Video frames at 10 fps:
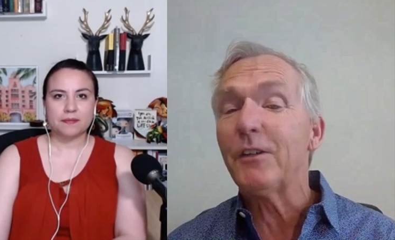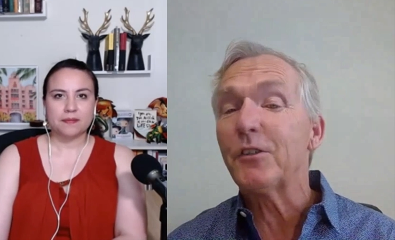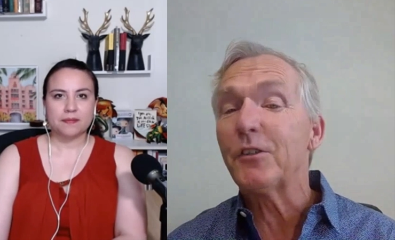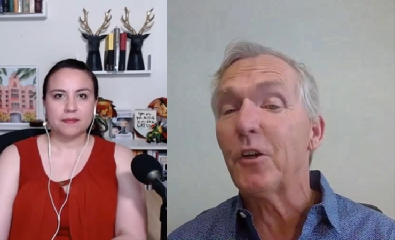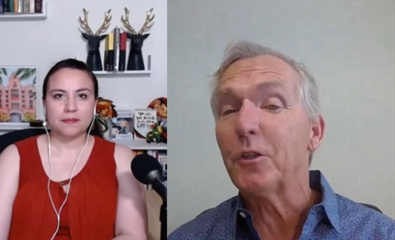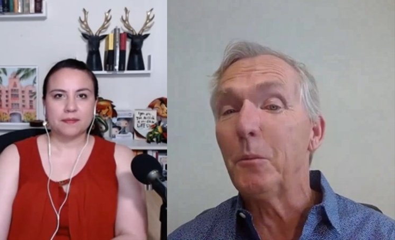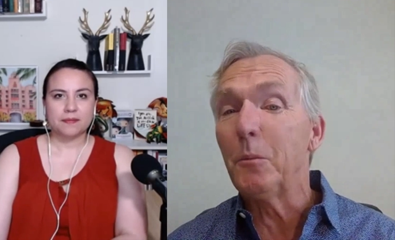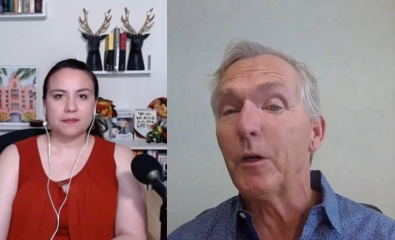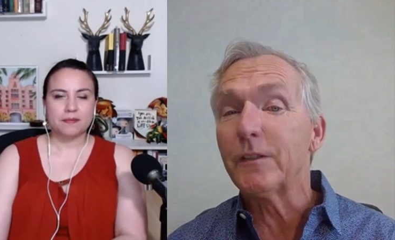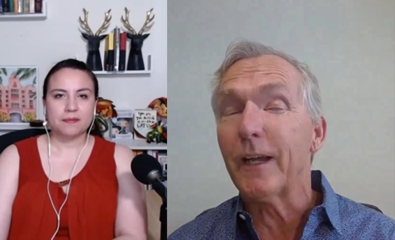Speaker 1: of how I start the
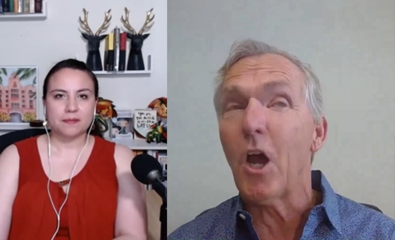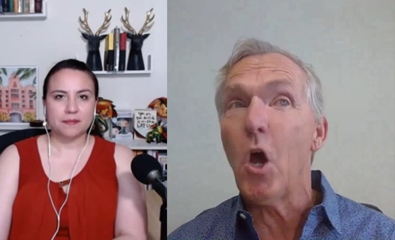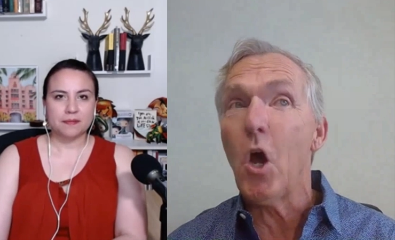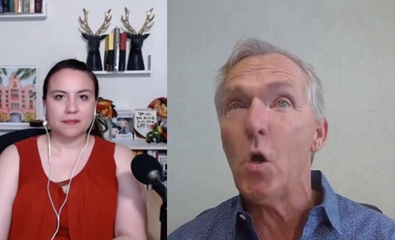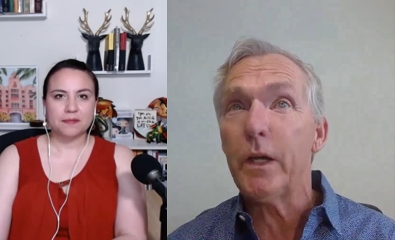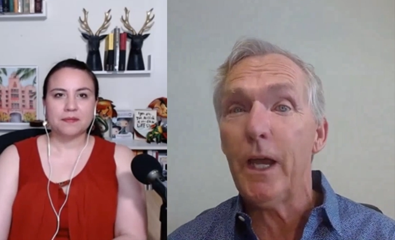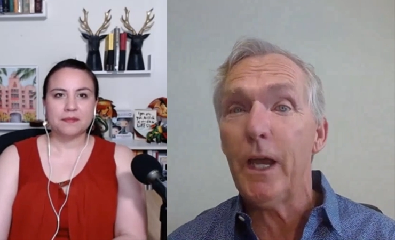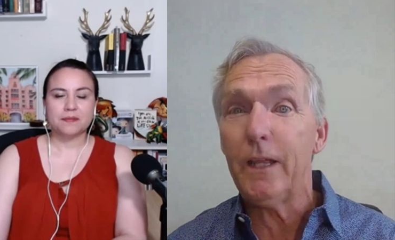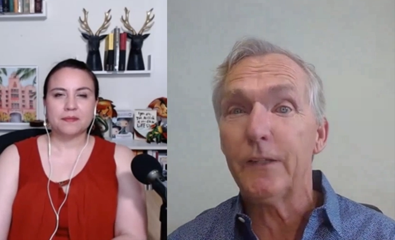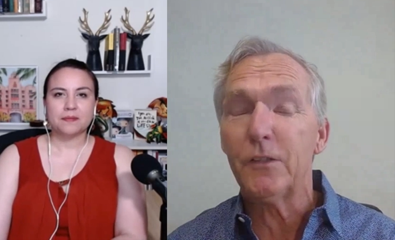book. It's like,
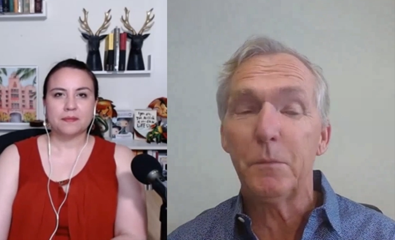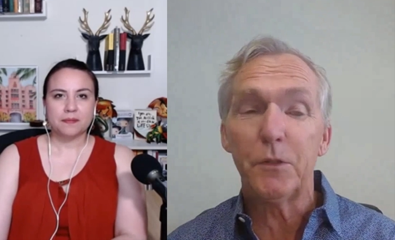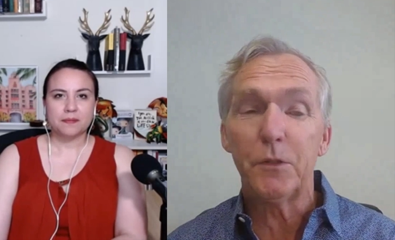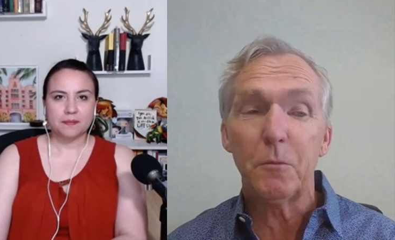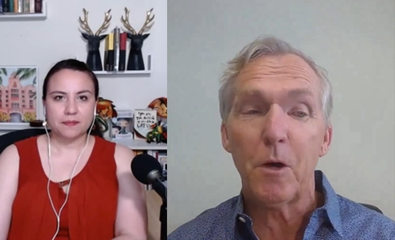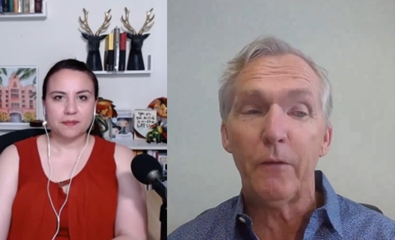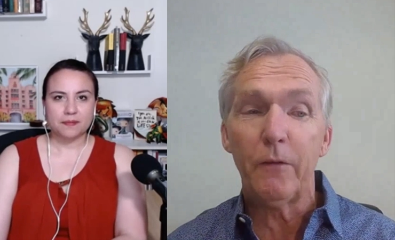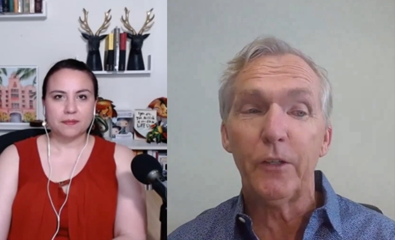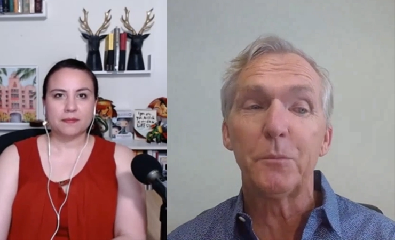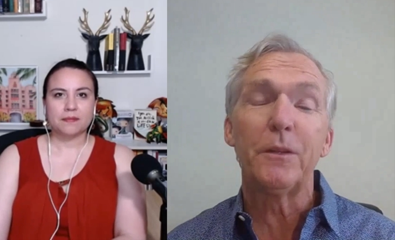okay, this is Mr.
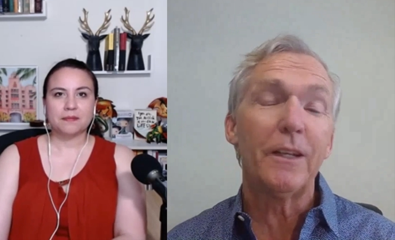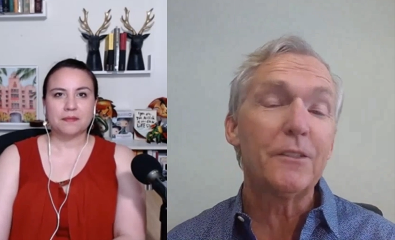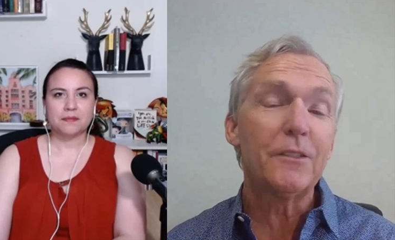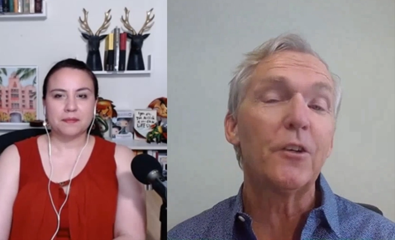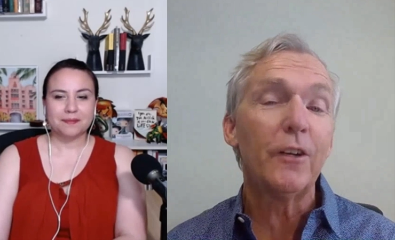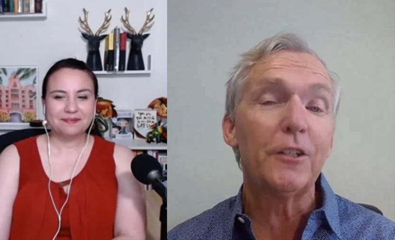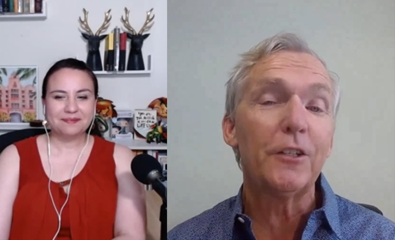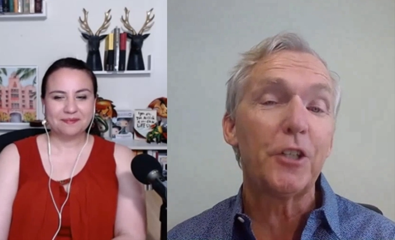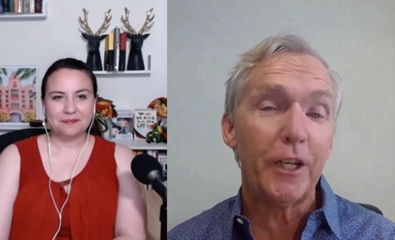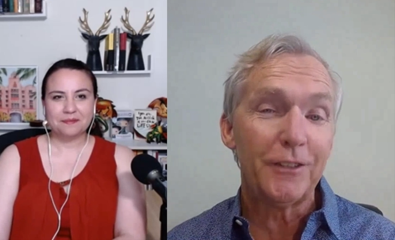Marvelous, but things are going to
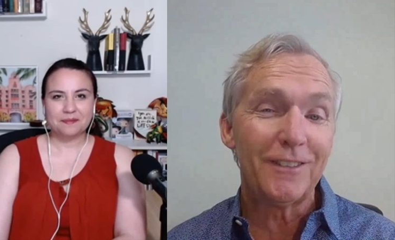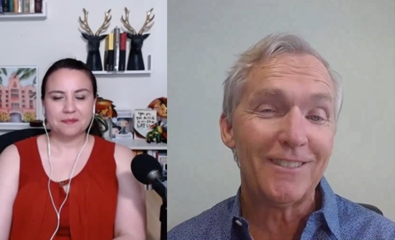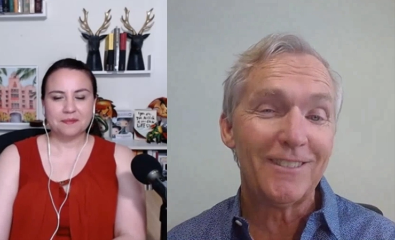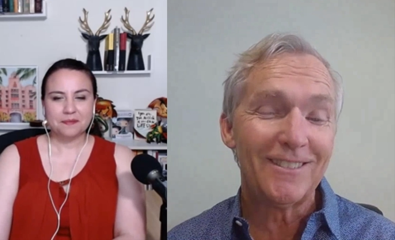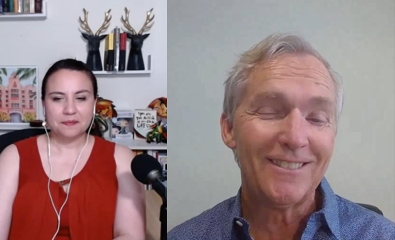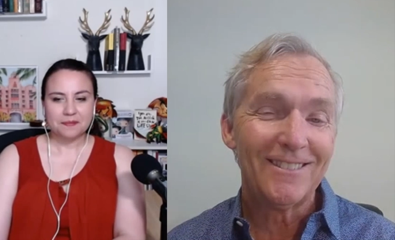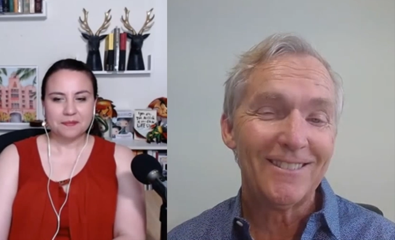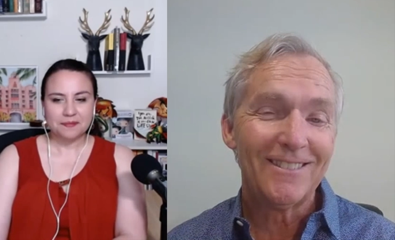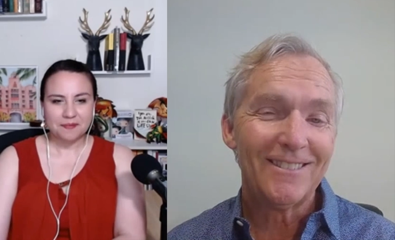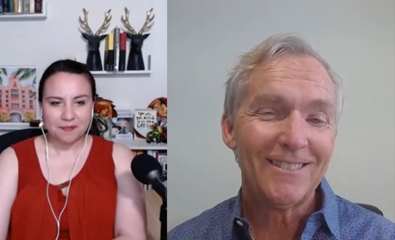change.
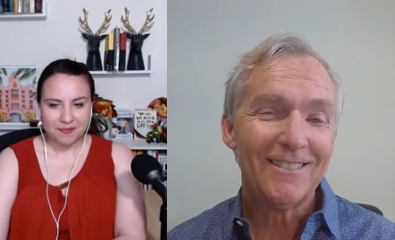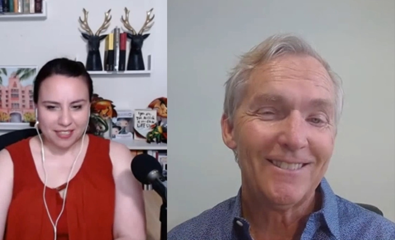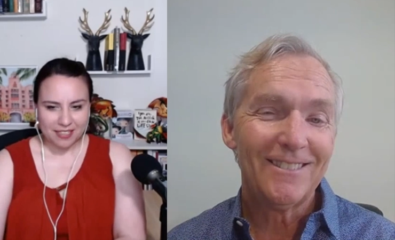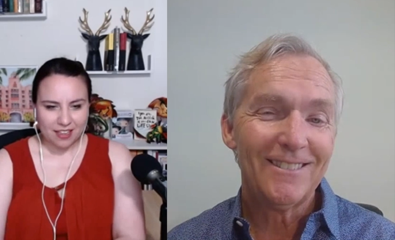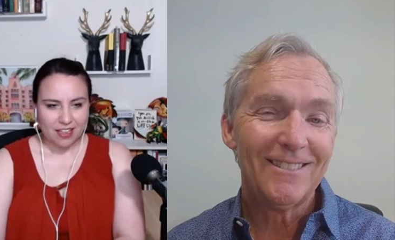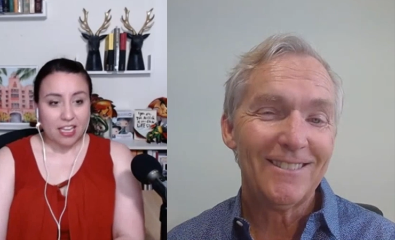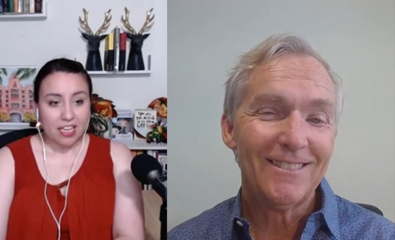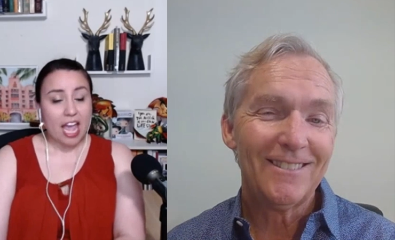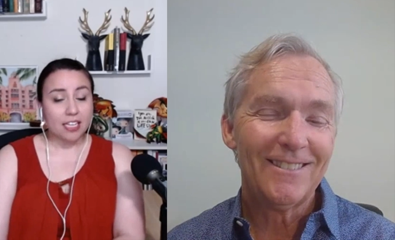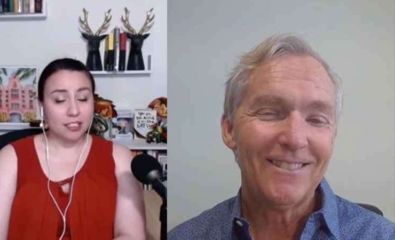
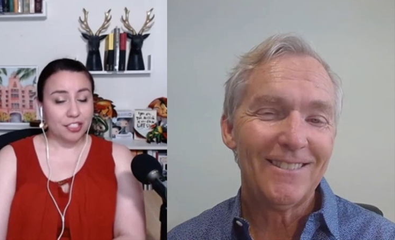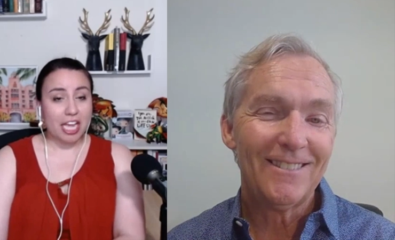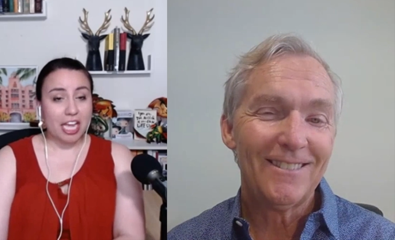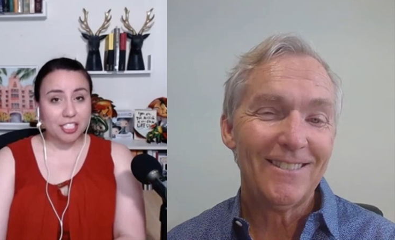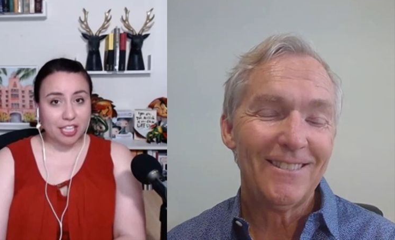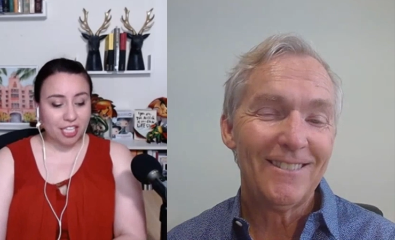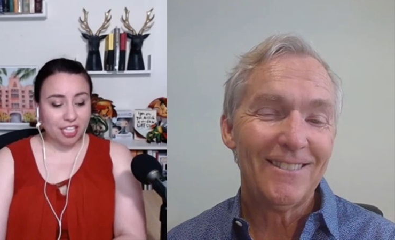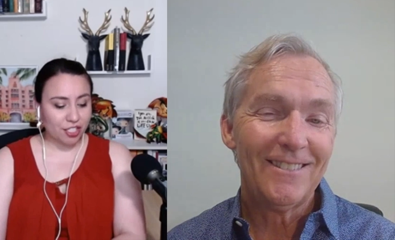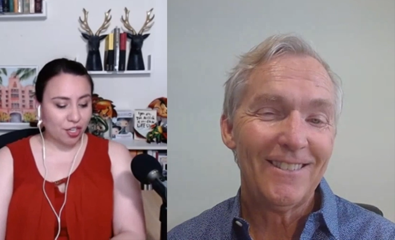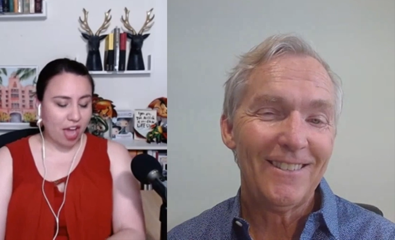
Speaker 2: And change they
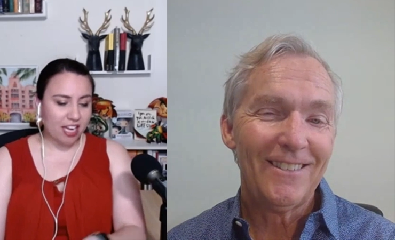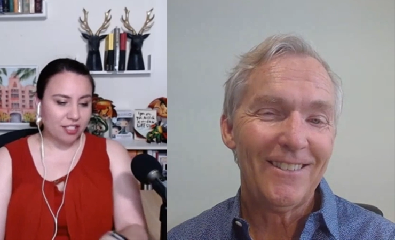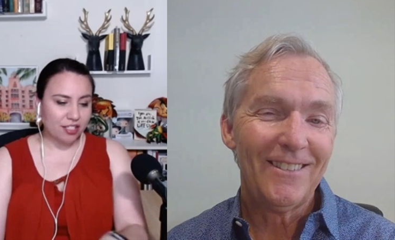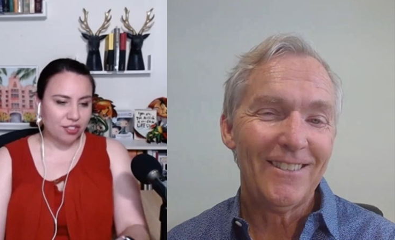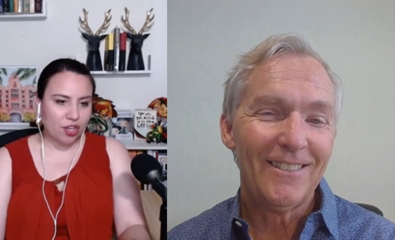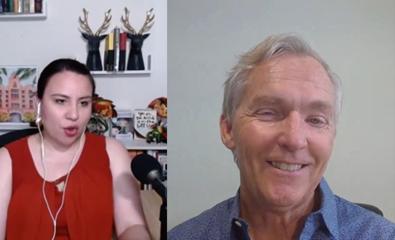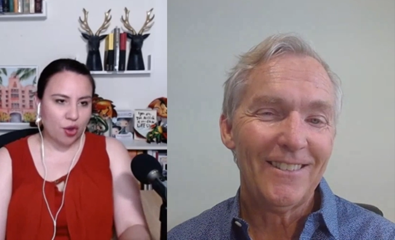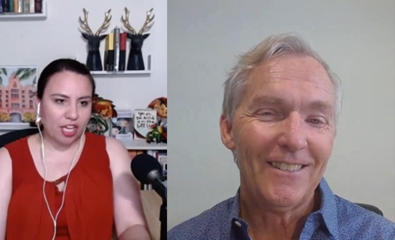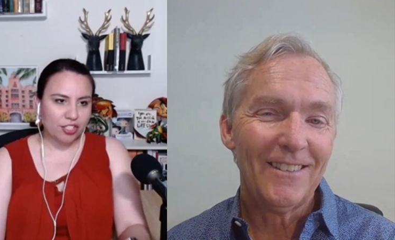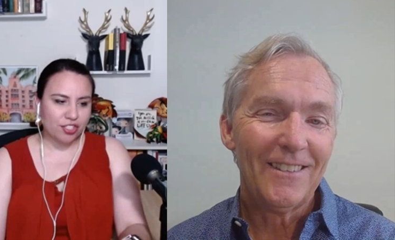do. And it's so
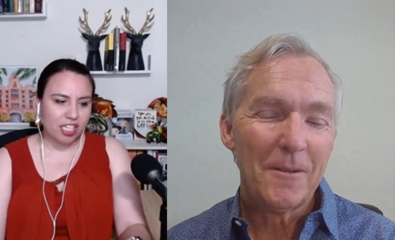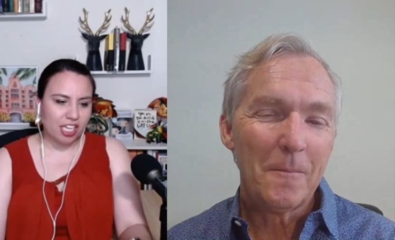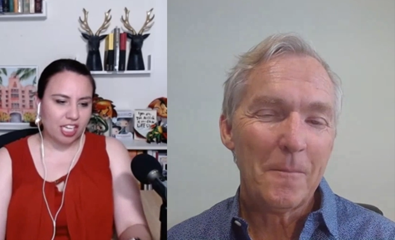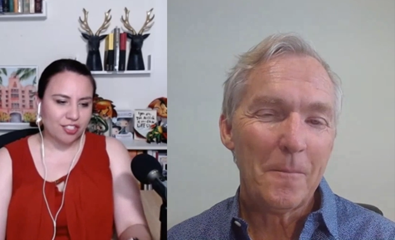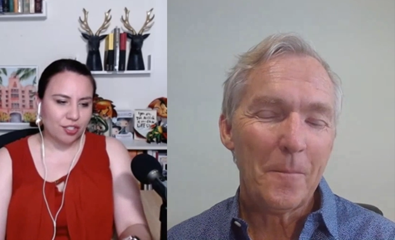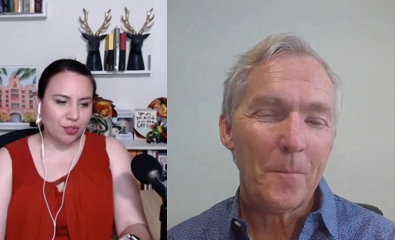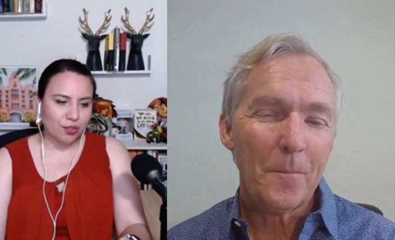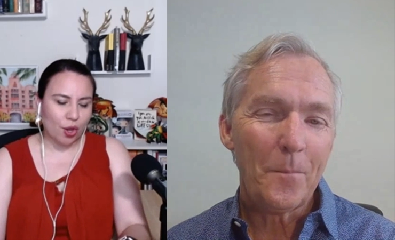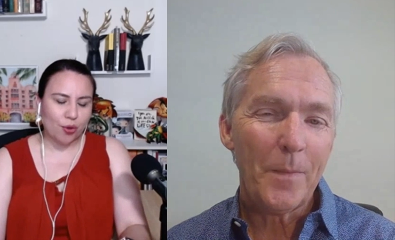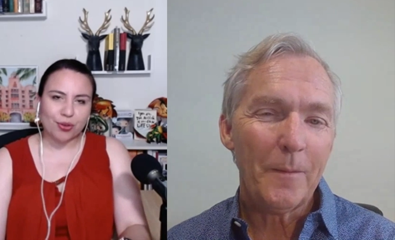interesting to
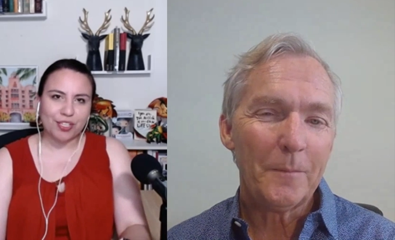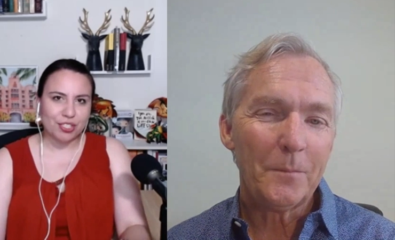go through